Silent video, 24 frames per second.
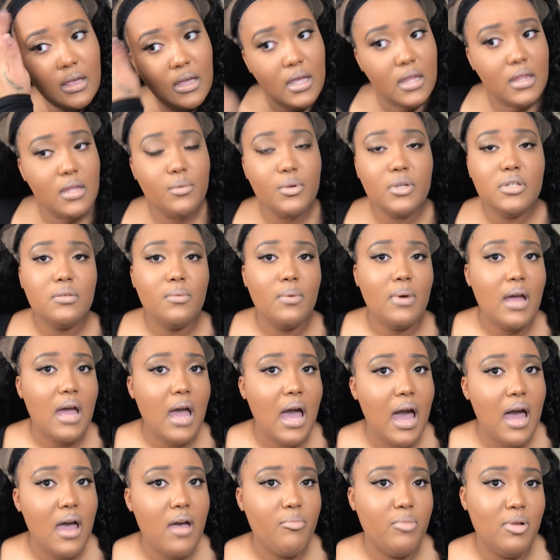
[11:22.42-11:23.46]
And the reason why
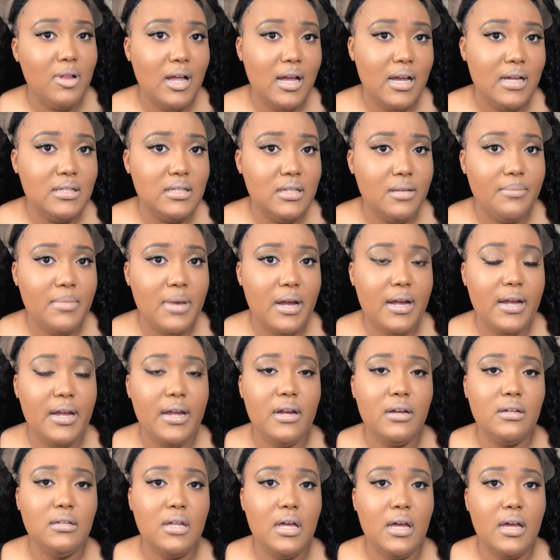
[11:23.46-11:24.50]
I apply it to my
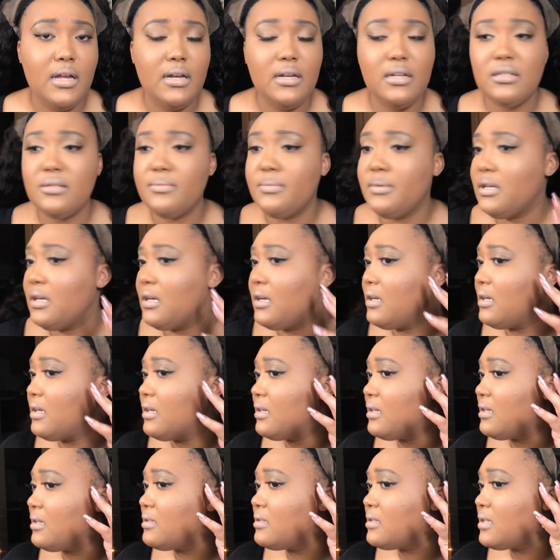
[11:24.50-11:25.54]
hairline is
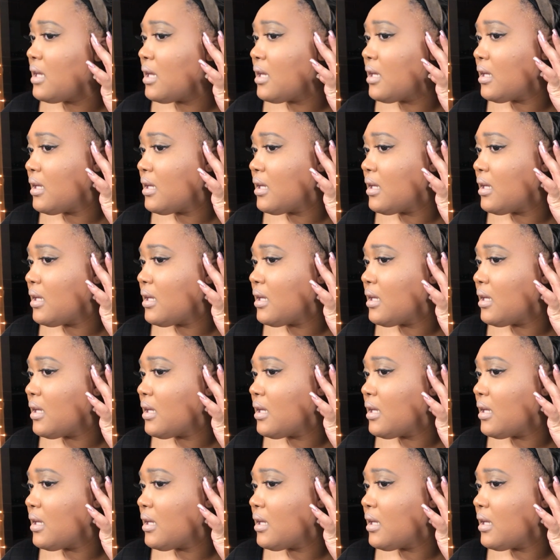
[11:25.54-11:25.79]
because,